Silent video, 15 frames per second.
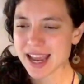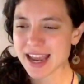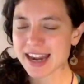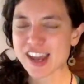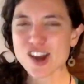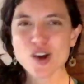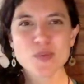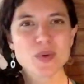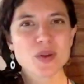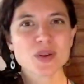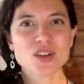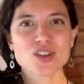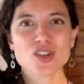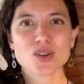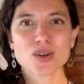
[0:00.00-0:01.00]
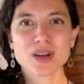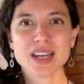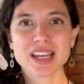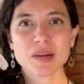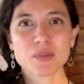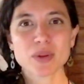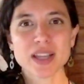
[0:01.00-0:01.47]
And I hope you
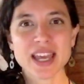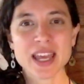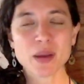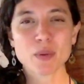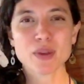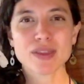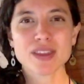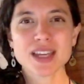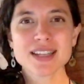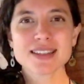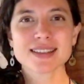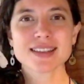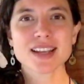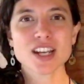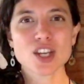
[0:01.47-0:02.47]
enjoyed playing with this.